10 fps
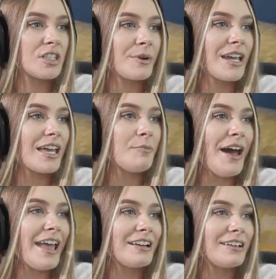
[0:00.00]
Someone get in the
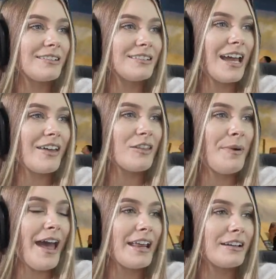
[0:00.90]
paint! Get in the
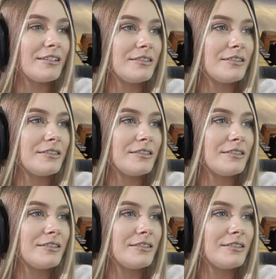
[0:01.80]
paint!